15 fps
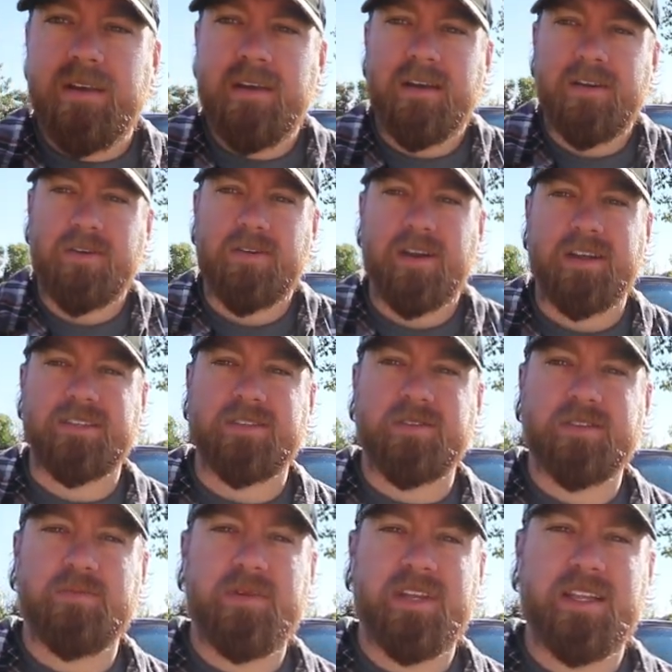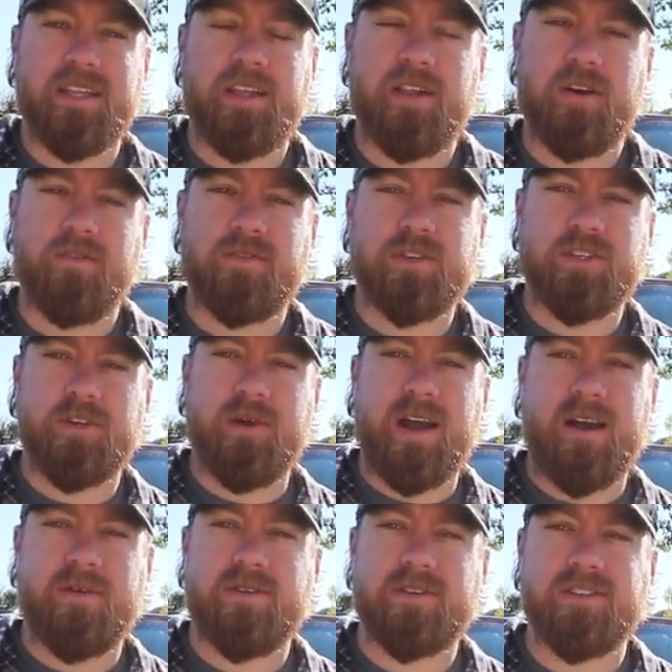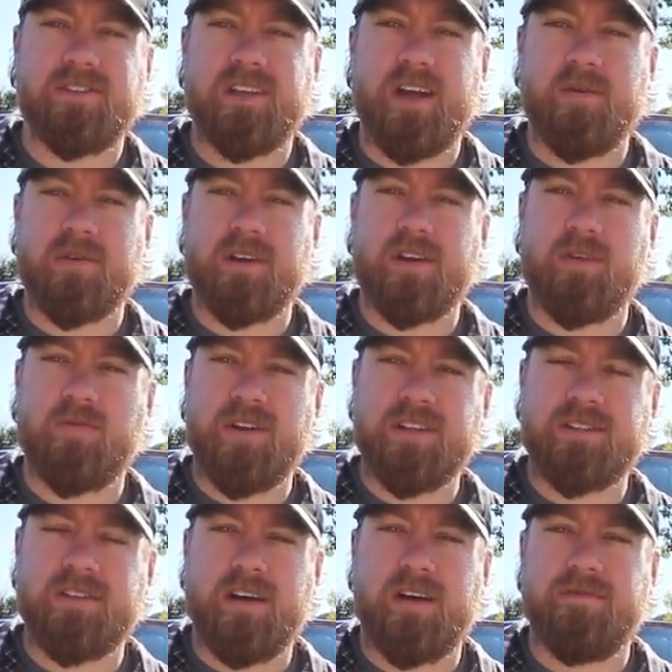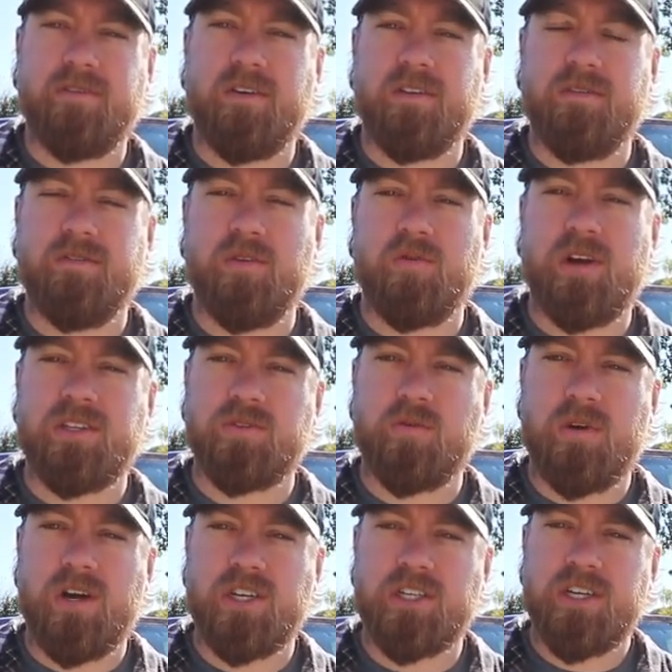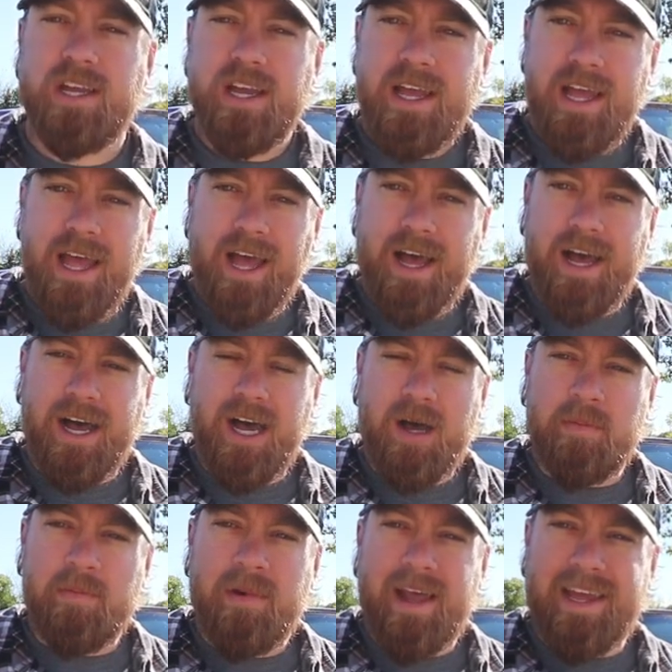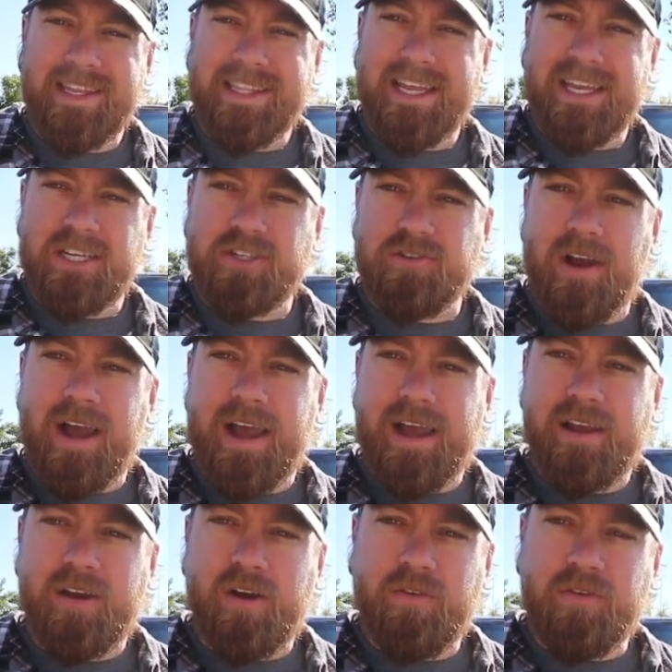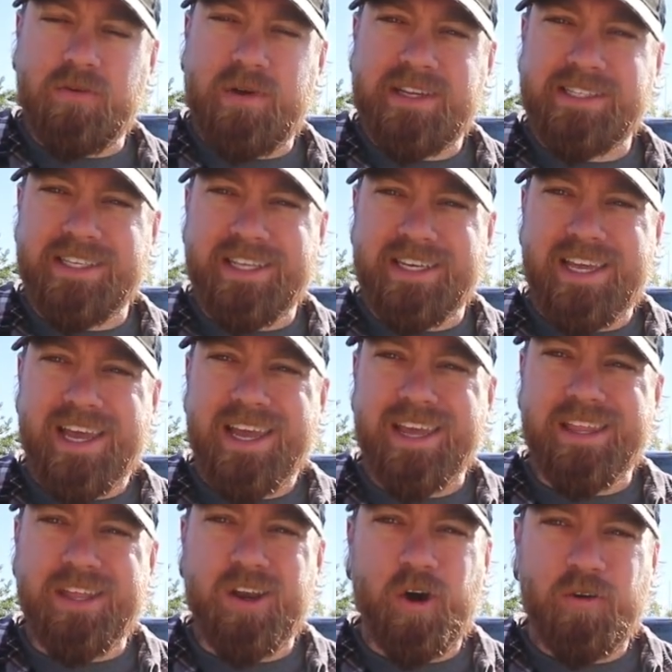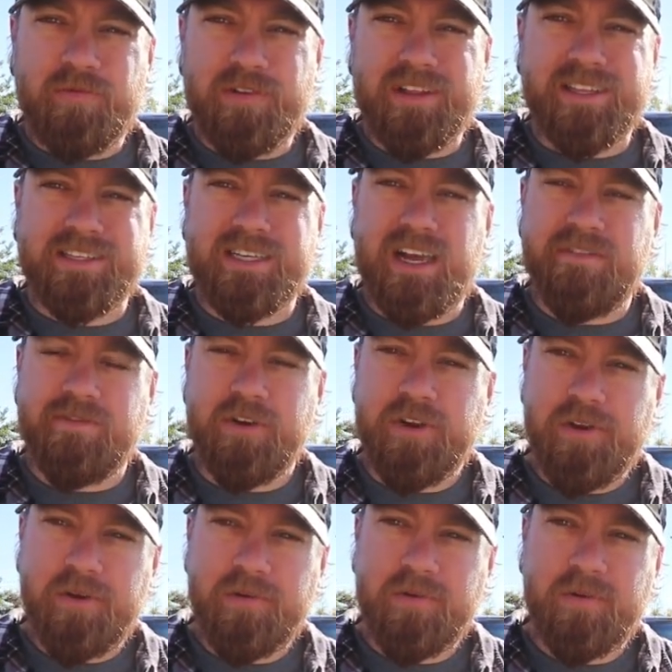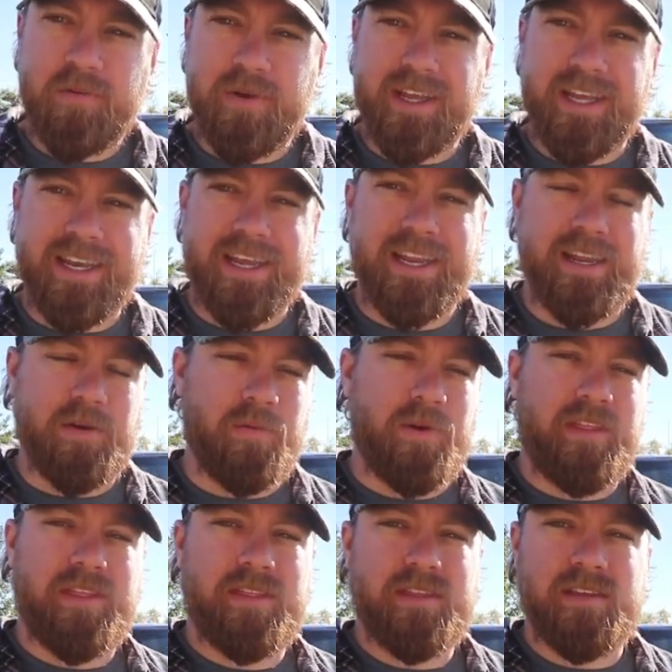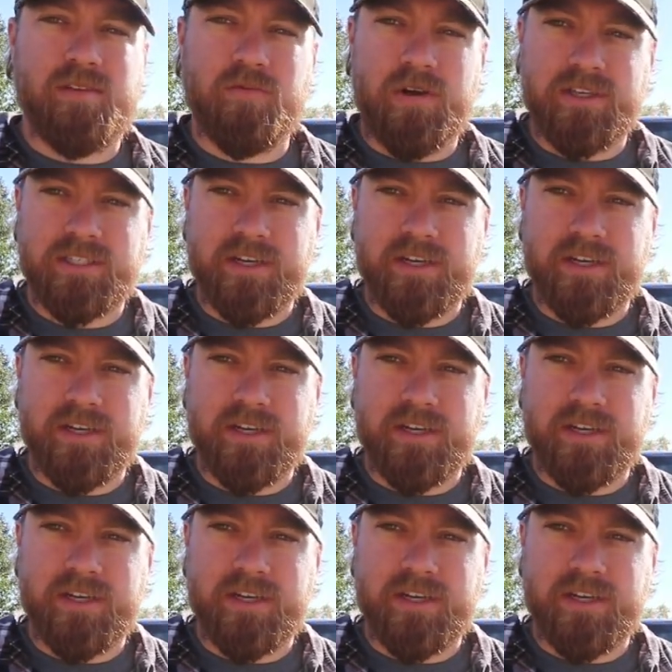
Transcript: Alright, so it's been a little over 2 hours, so now we're going to rinse off all of the rust wash and let it dry over the rest of the day, and then hopefully this afternoon we can hit it with the rust